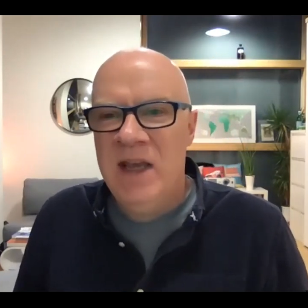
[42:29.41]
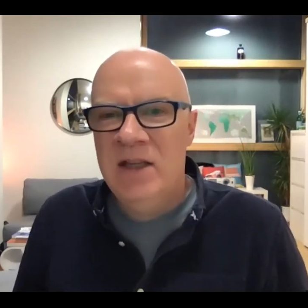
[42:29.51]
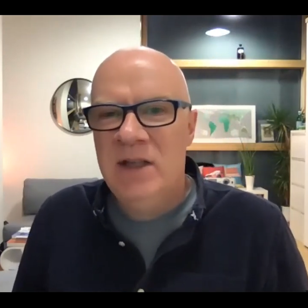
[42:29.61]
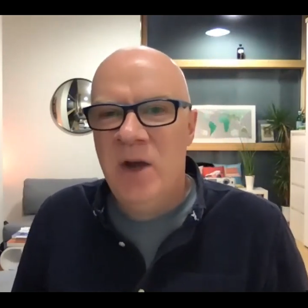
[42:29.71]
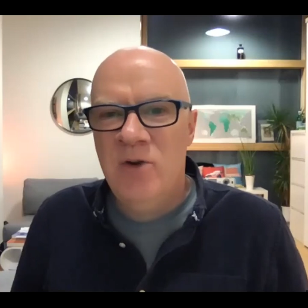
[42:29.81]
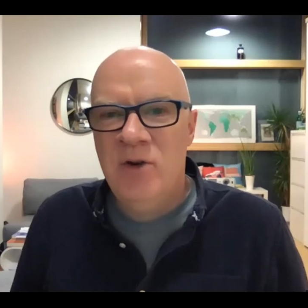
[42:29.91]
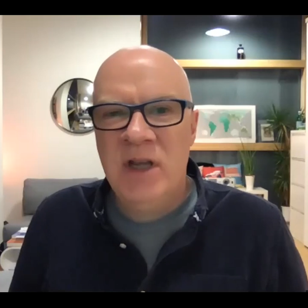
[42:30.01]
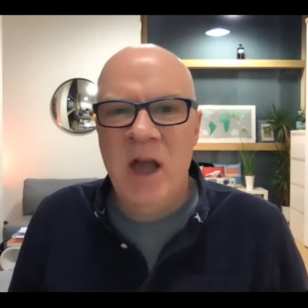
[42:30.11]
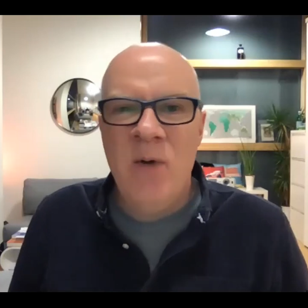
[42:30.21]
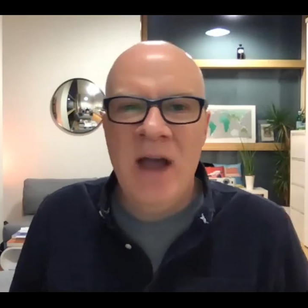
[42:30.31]
So
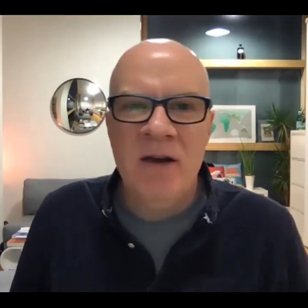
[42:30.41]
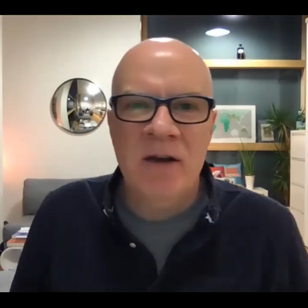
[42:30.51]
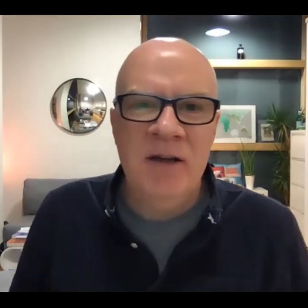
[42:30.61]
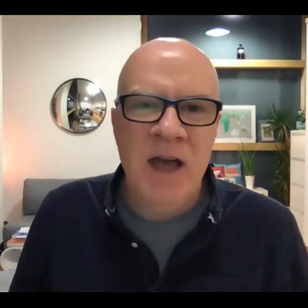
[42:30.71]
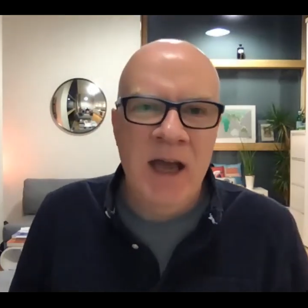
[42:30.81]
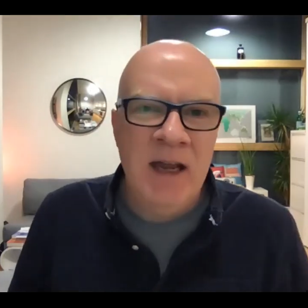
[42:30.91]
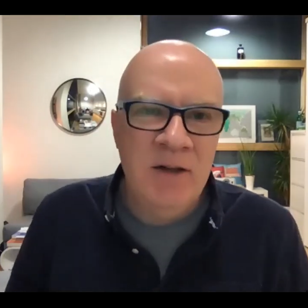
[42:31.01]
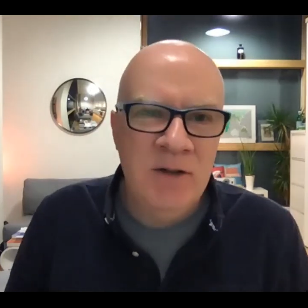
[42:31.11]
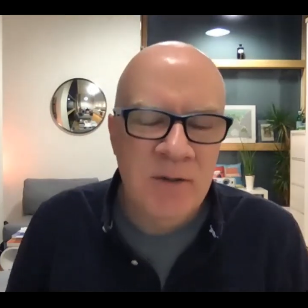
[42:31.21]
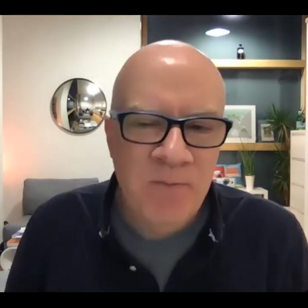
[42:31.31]
go out
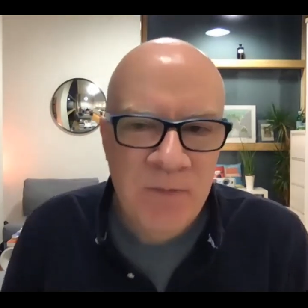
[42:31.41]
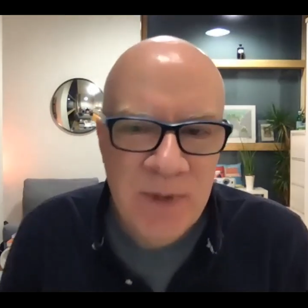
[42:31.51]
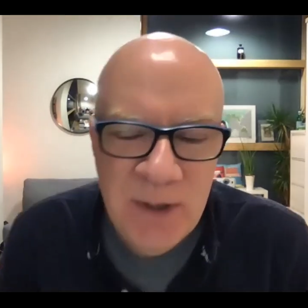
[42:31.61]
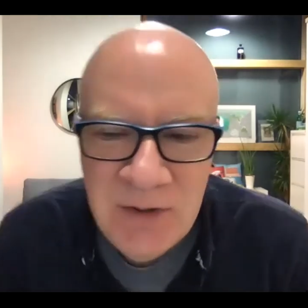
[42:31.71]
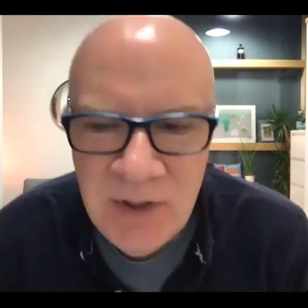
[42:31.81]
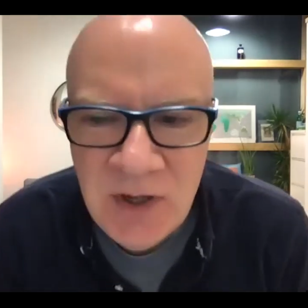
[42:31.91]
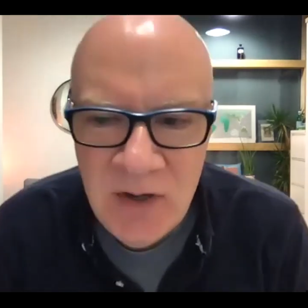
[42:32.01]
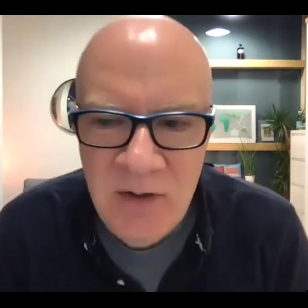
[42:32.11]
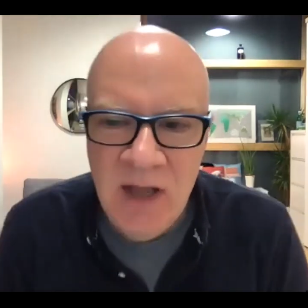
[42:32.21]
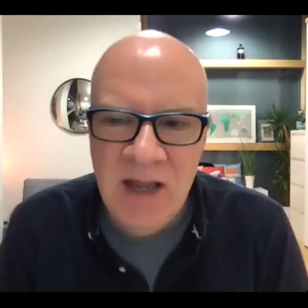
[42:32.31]
and
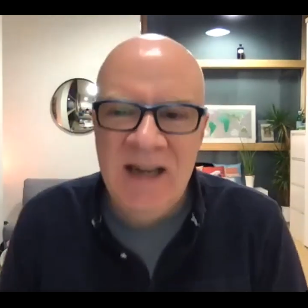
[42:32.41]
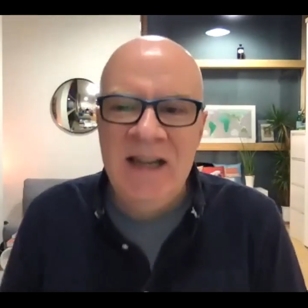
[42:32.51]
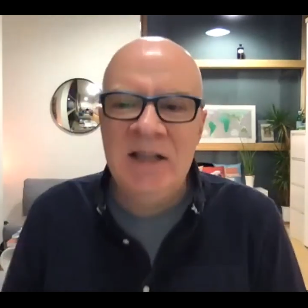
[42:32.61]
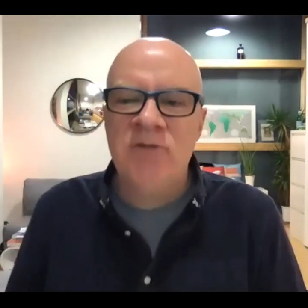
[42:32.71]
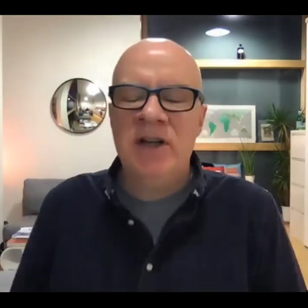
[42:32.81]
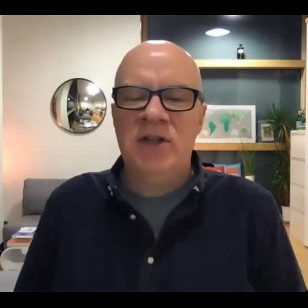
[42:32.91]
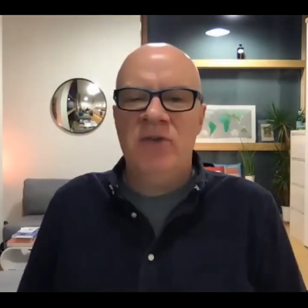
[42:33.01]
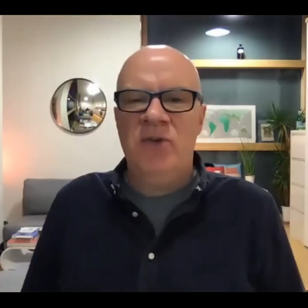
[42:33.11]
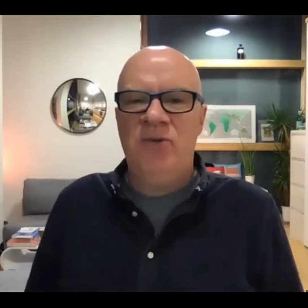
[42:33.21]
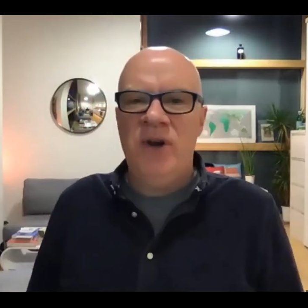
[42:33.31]
at least register
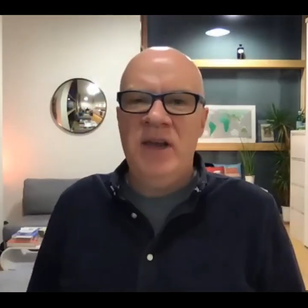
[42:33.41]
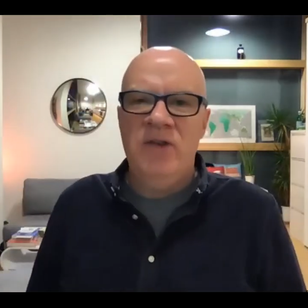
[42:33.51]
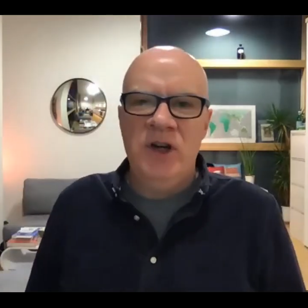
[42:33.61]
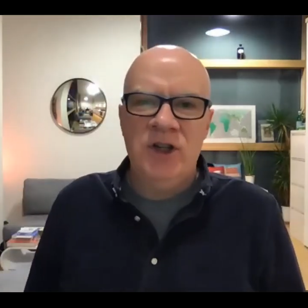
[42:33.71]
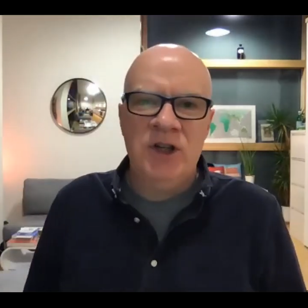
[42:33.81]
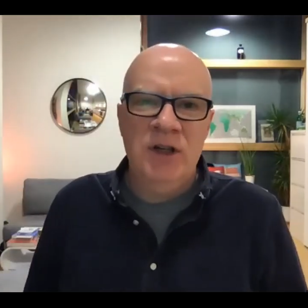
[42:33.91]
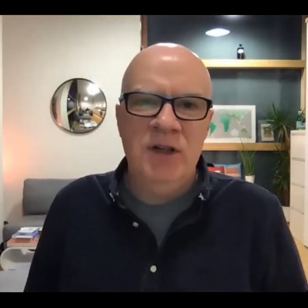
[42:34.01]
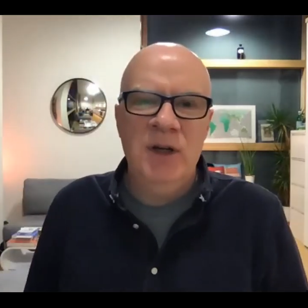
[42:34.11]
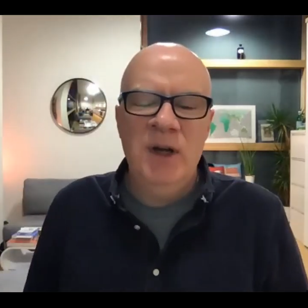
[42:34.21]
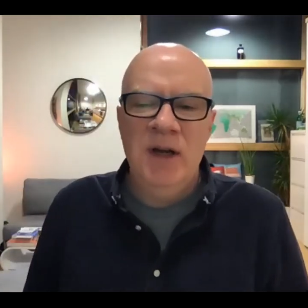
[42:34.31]
for the free
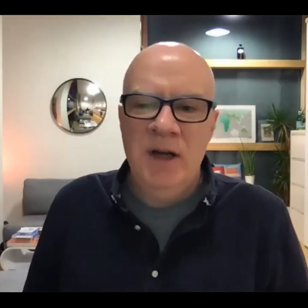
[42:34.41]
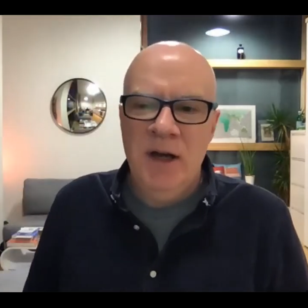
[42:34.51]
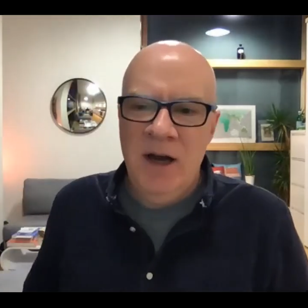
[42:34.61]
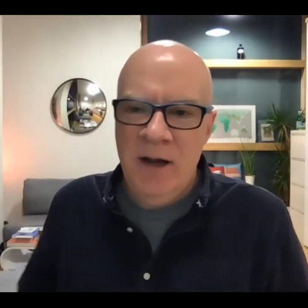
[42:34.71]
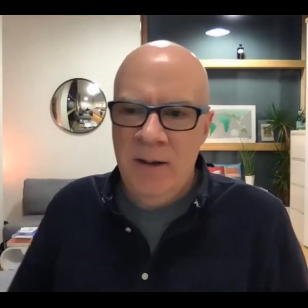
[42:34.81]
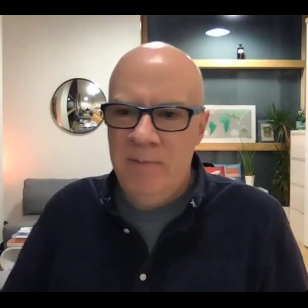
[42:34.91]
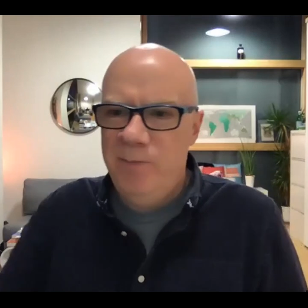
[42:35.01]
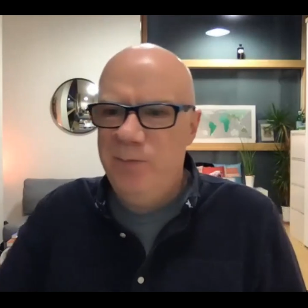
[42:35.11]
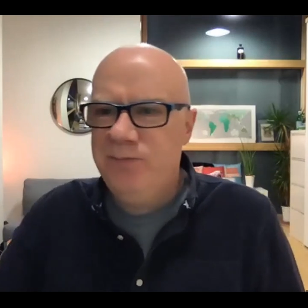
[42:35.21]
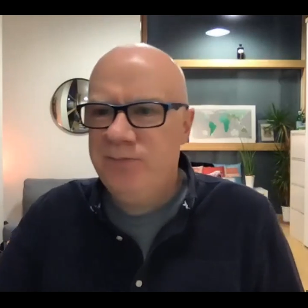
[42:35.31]
version
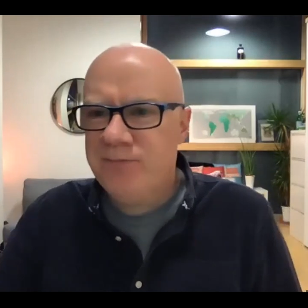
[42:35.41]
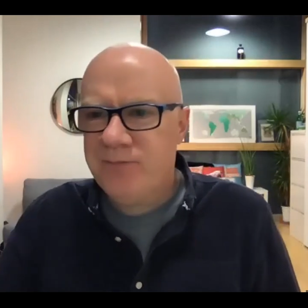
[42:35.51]
and